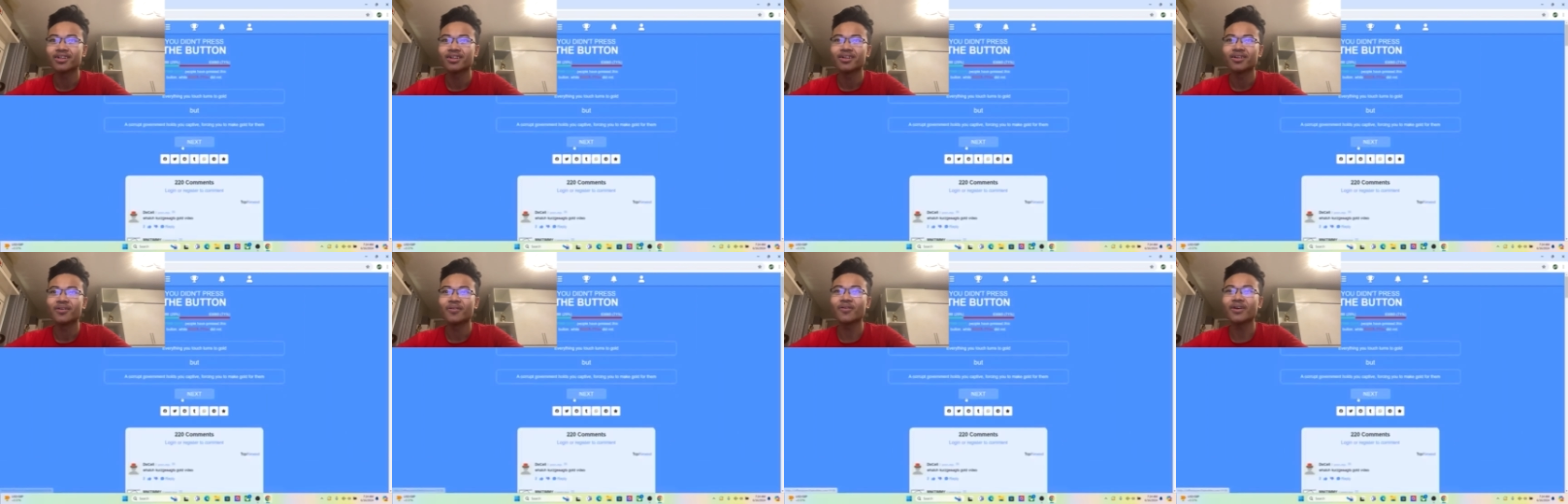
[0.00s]

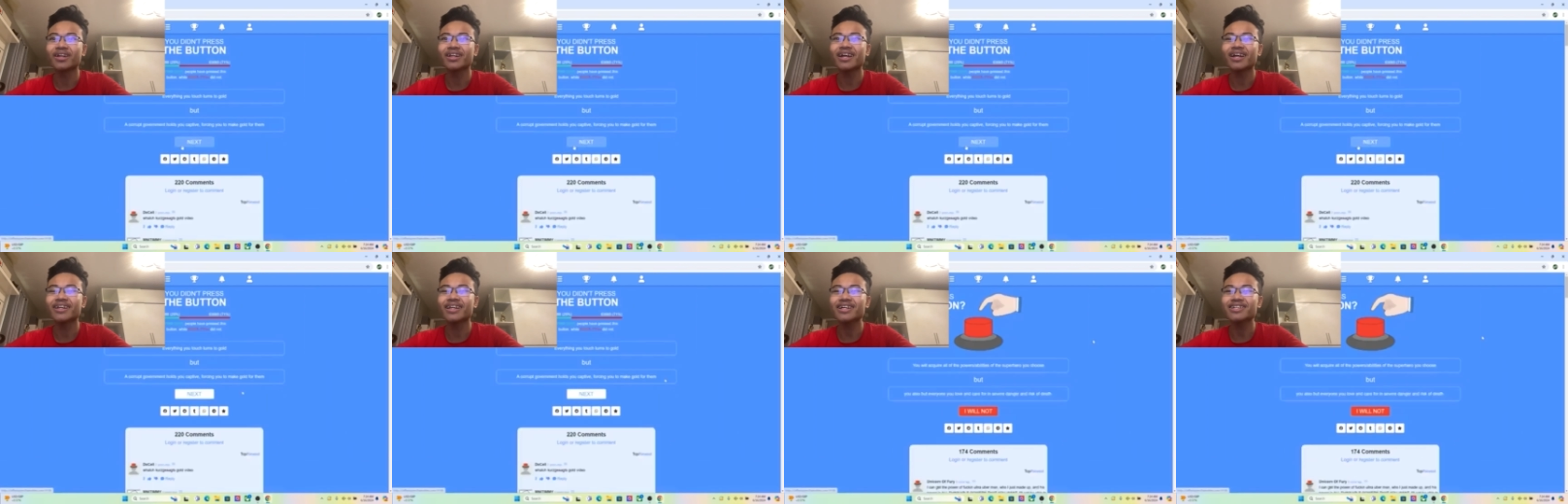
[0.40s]
One,
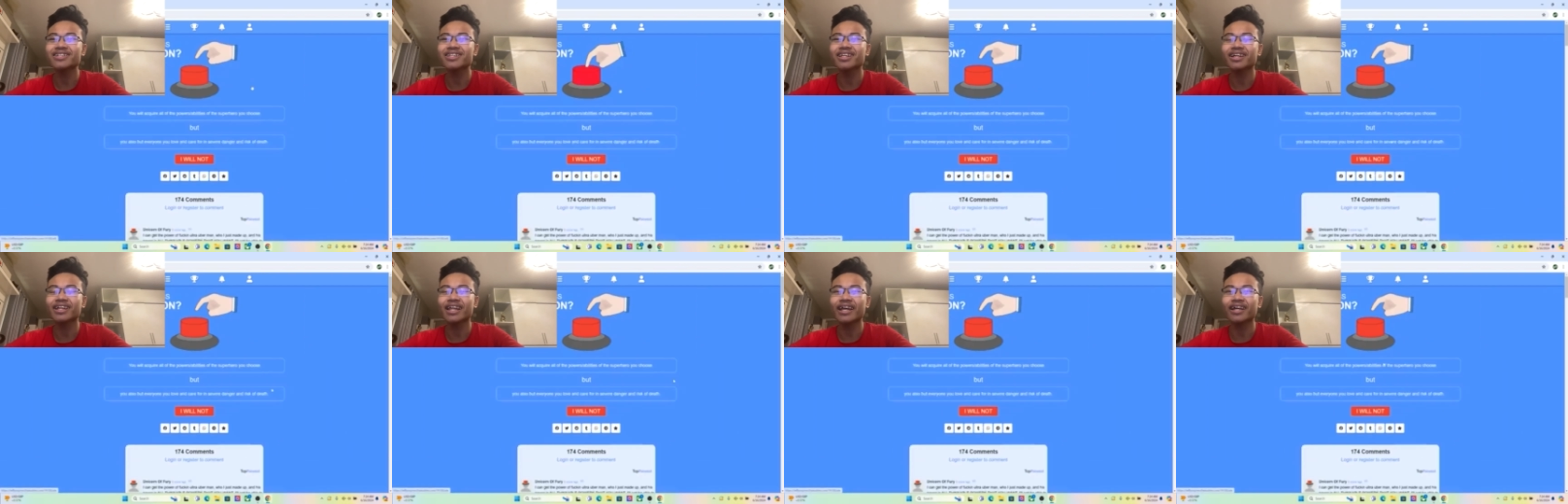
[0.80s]
that's
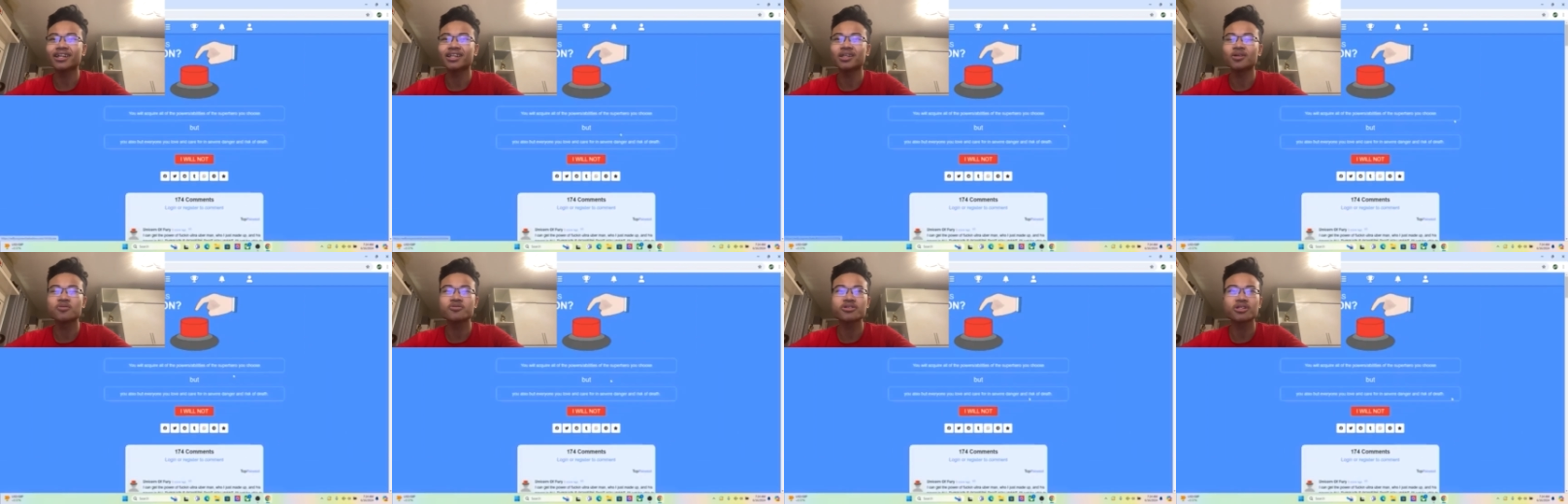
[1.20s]
like a
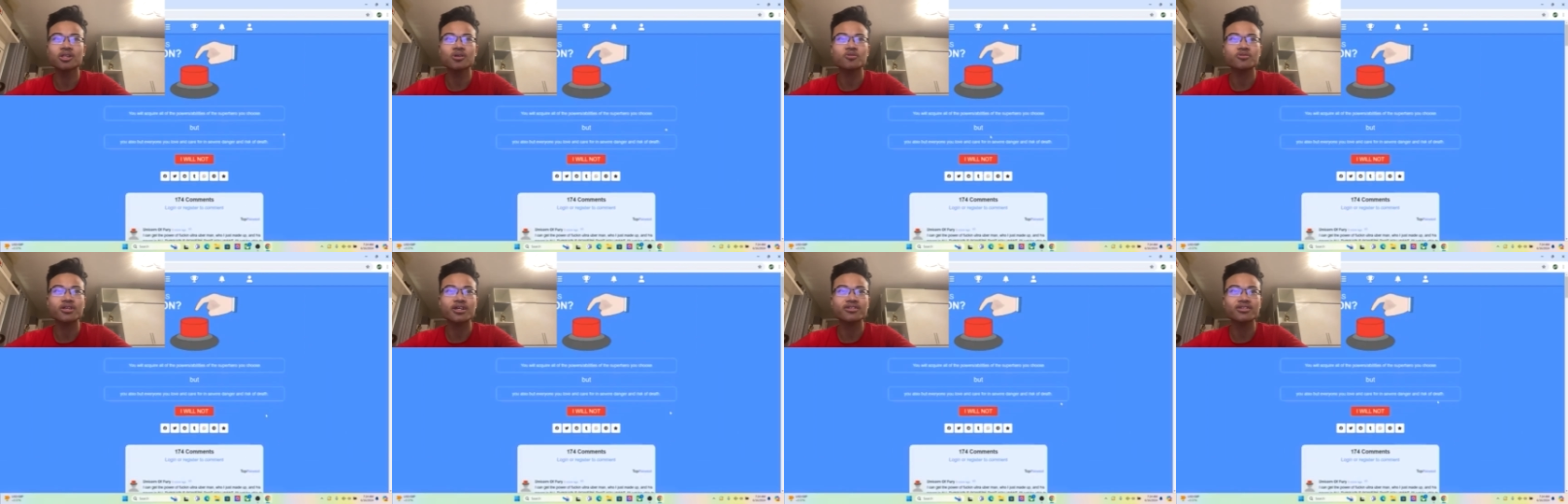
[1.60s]

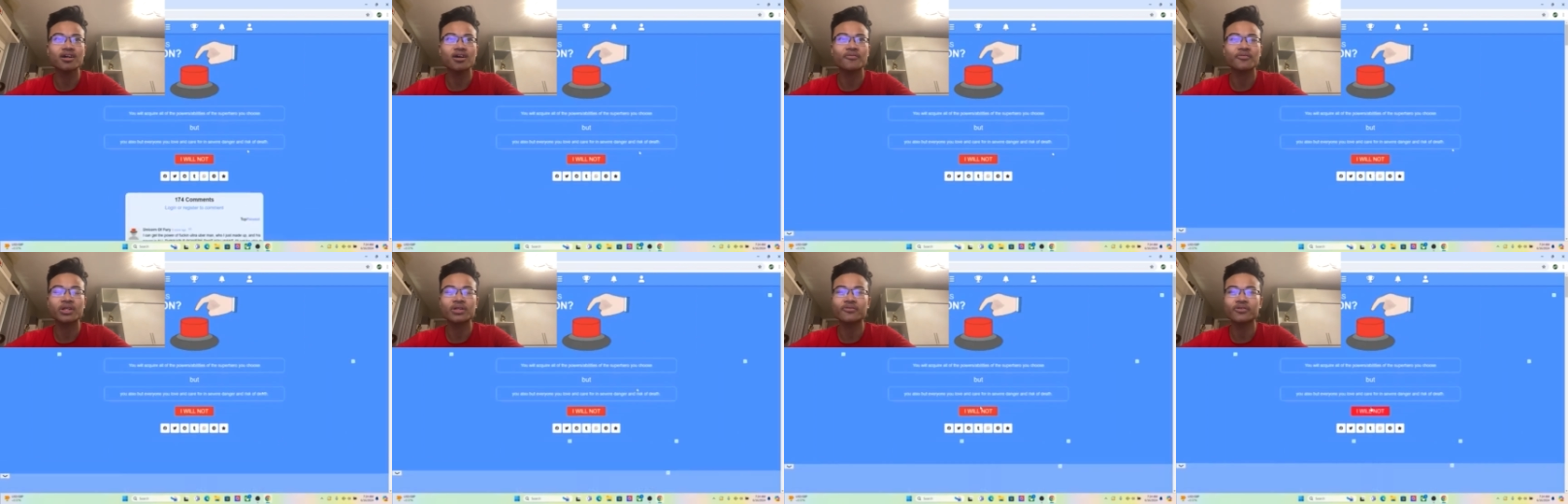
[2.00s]
lose-lose. That's not a
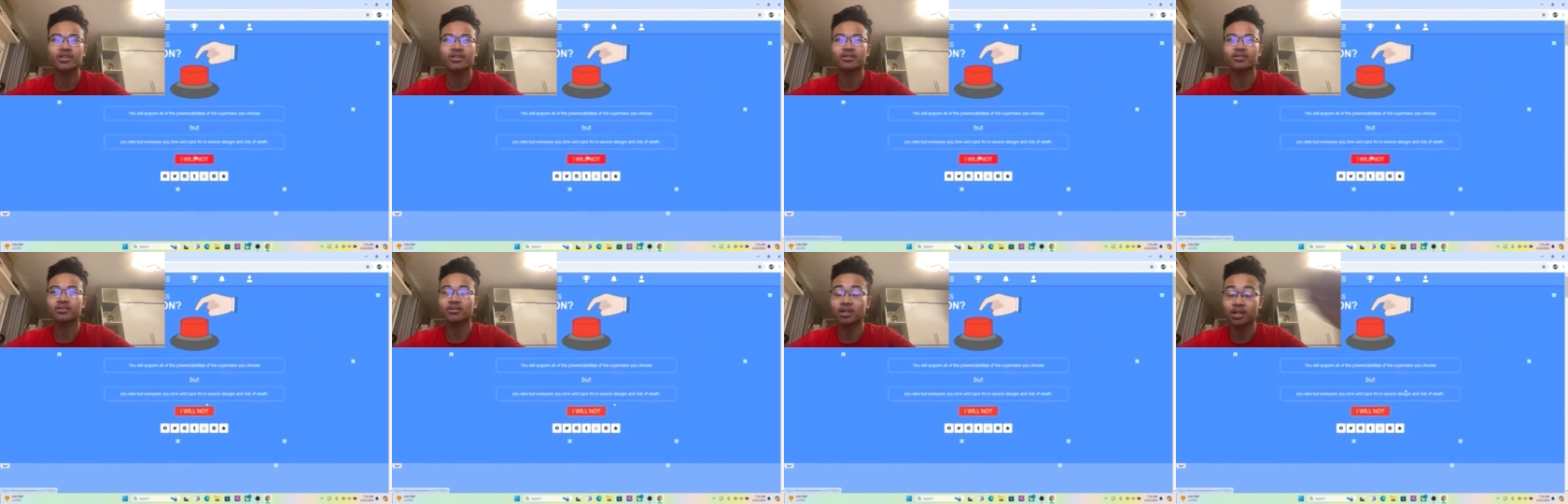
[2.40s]
win-win.
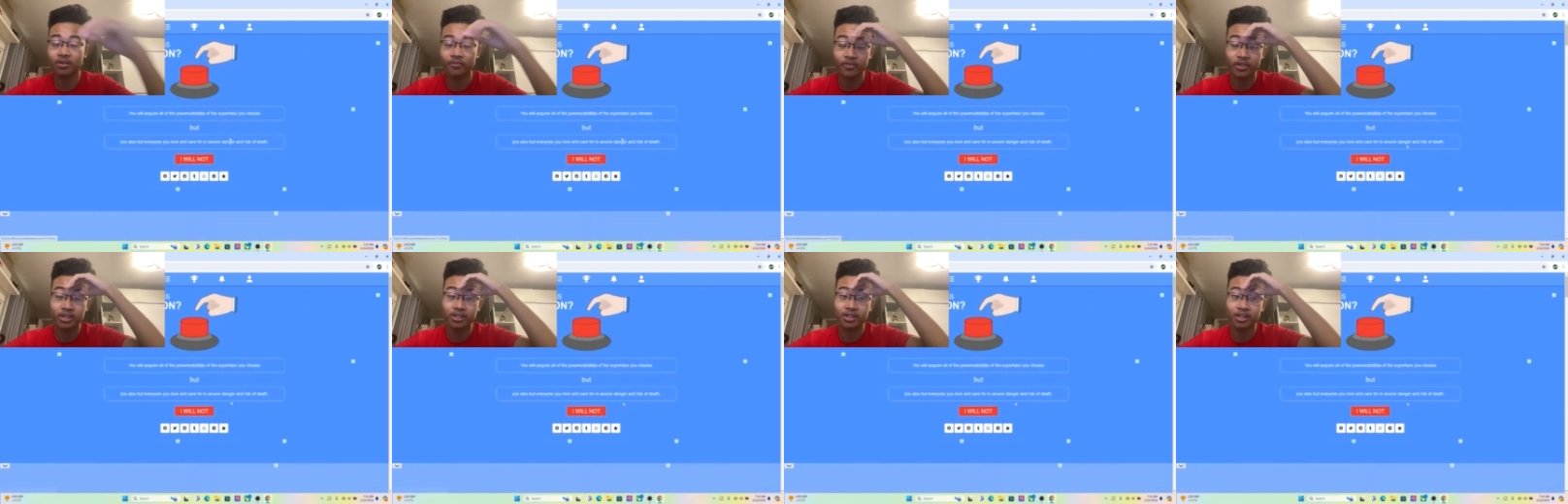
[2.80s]
A
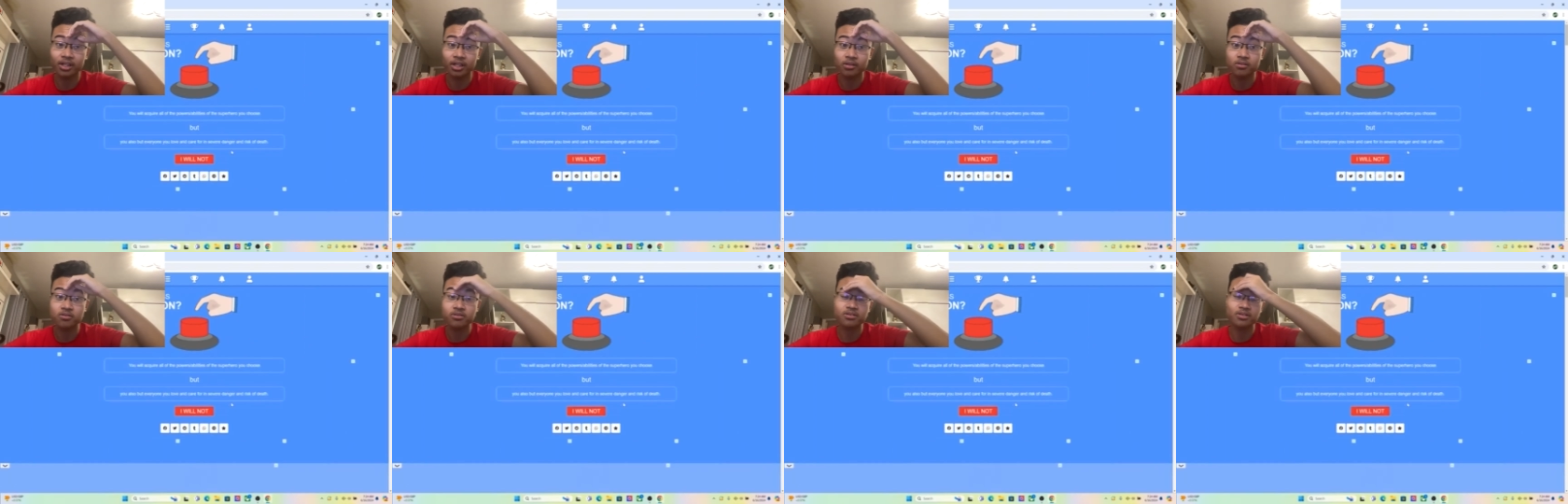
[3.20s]
win and
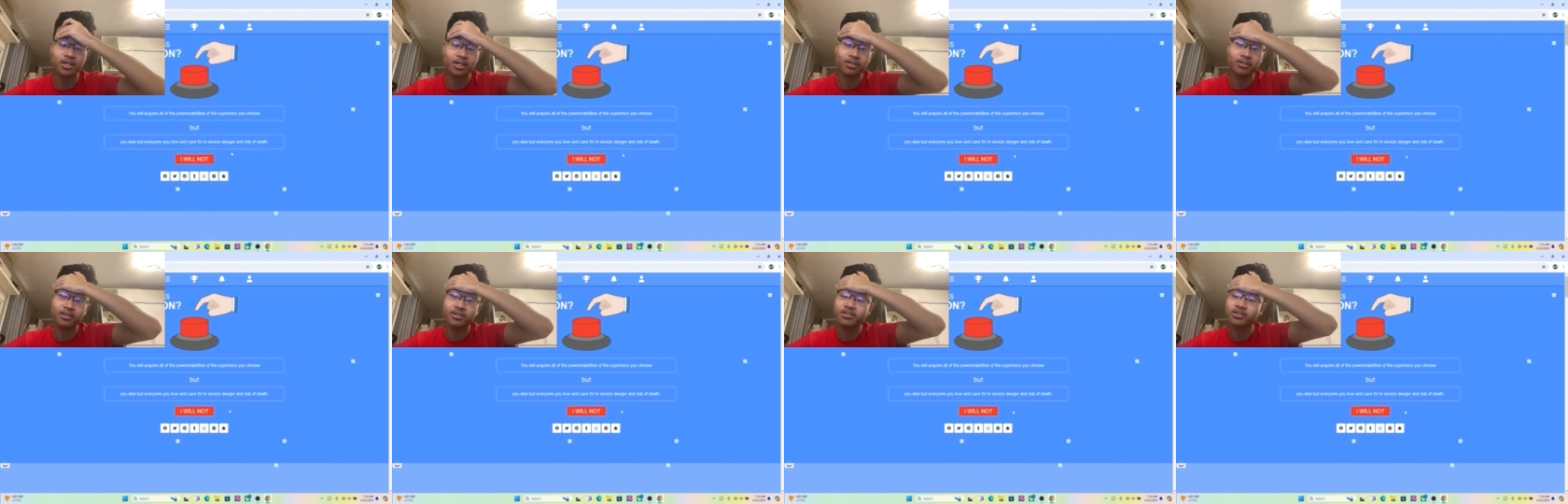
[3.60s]
lose,
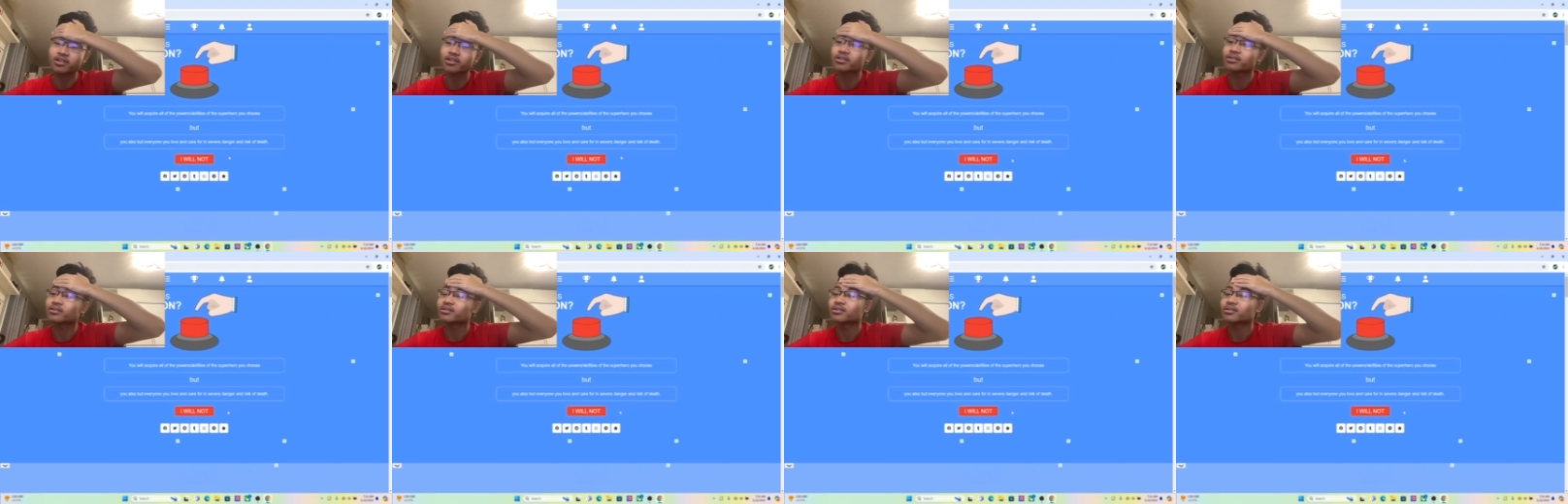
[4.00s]
like literally.